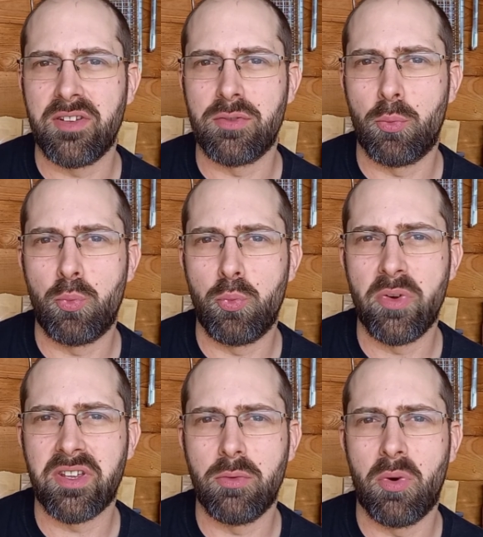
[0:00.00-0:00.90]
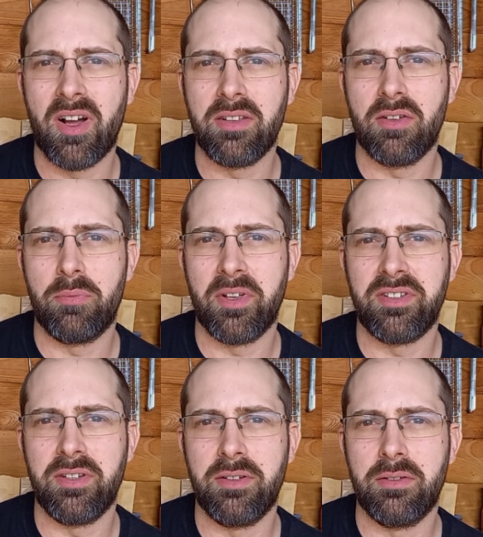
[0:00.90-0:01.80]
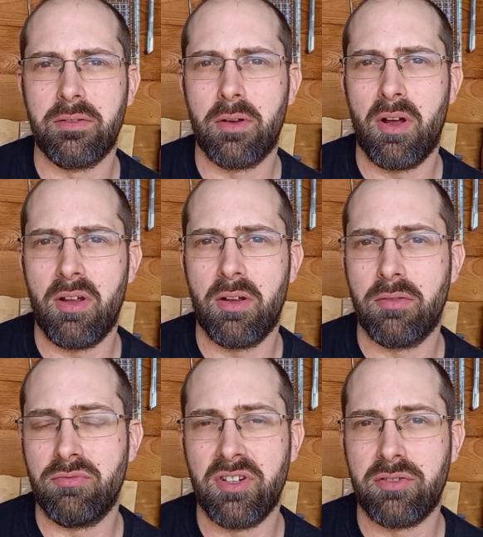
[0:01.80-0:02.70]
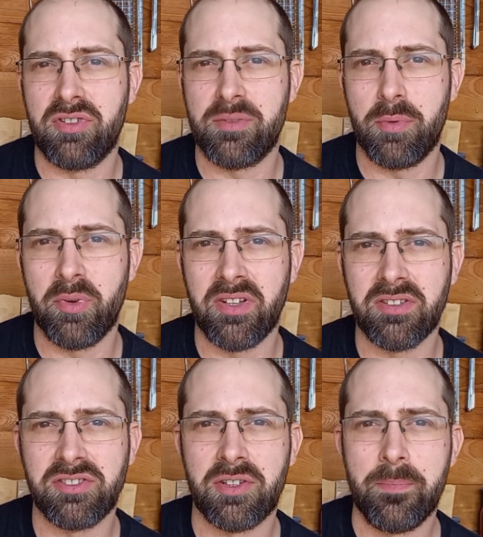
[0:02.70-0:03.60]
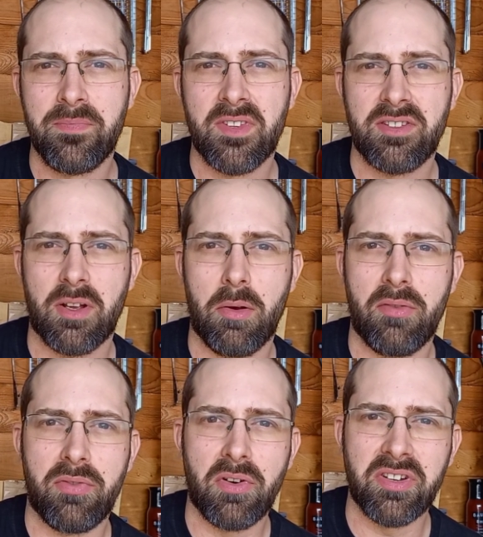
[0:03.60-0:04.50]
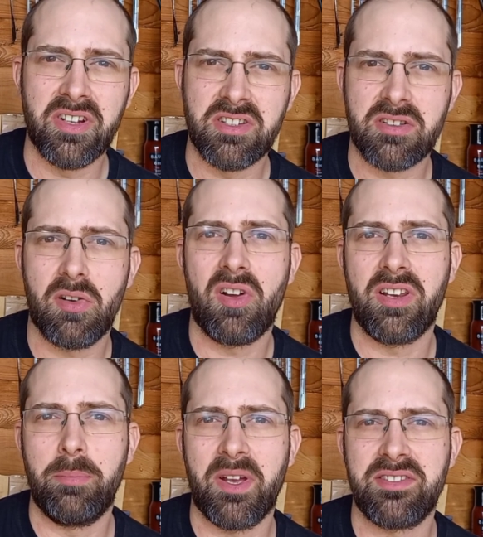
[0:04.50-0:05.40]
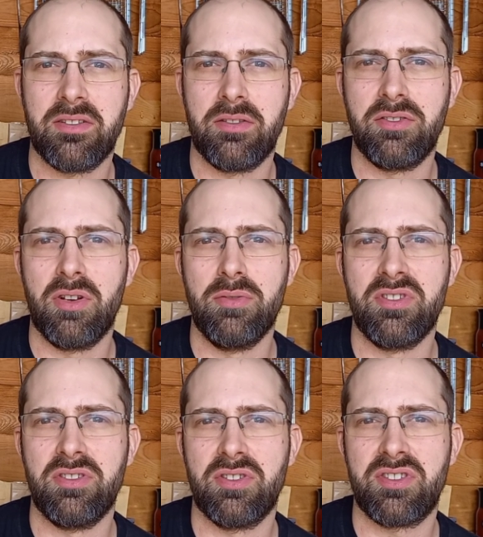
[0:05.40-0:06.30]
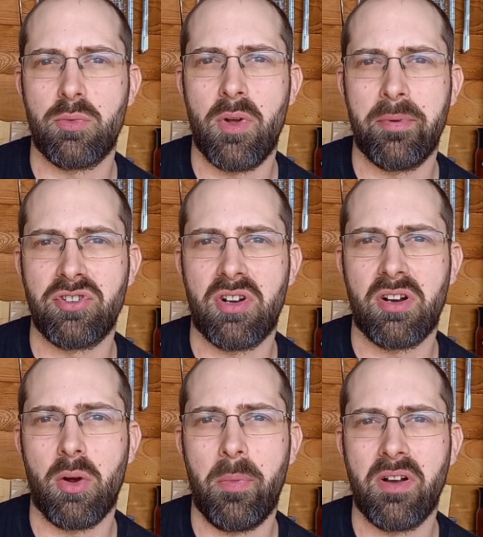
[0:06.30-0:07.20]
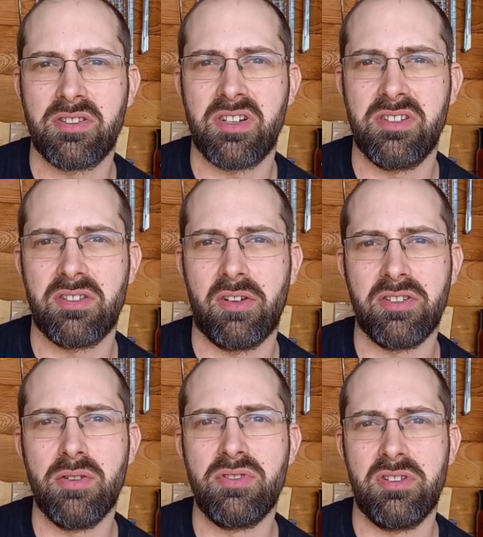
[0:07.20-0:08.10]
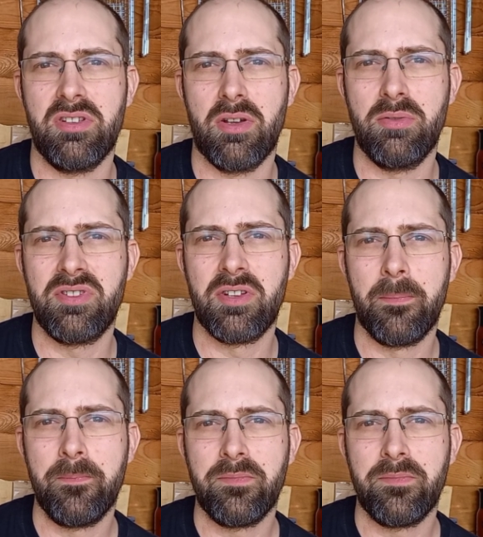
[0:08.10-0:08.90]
is a wicked way of making really crispy wings. So I'm finding it slightly better than using just the Weber charcoal baskets that I used to use